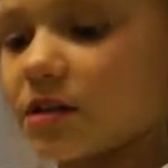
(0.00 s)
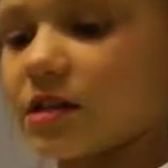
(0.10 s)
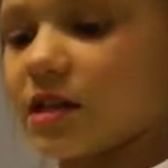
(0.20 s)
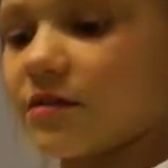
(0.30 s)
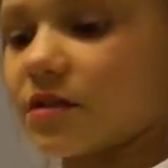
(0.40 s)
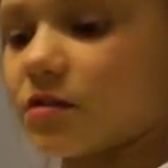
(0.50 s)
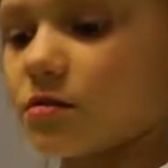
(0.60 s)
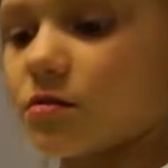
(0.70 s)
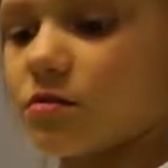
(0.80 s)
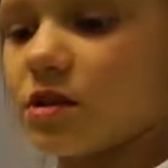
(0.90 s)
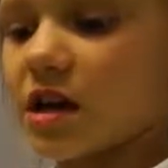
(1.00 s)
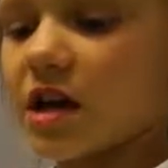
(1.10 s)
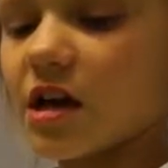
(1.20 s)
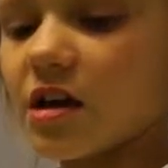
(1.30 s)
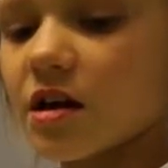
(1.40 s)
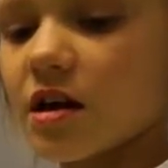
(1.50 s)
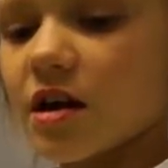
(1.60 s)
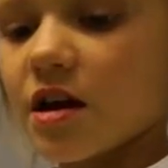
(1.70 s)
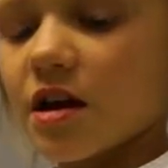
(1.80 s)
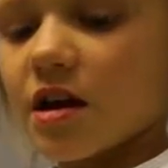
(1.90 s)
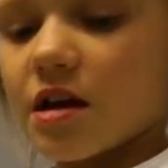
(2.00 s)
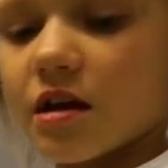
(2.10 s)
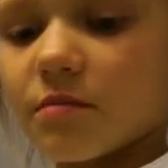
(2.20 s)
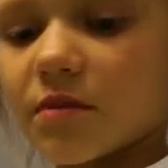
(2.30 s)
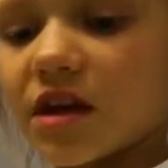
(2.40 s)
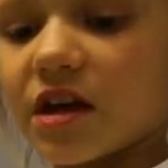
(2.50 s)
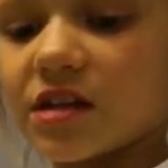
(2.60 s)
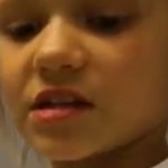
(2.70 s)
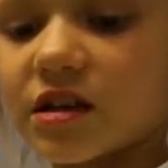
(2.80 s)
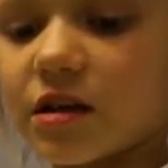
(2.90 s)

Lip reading: Davis today because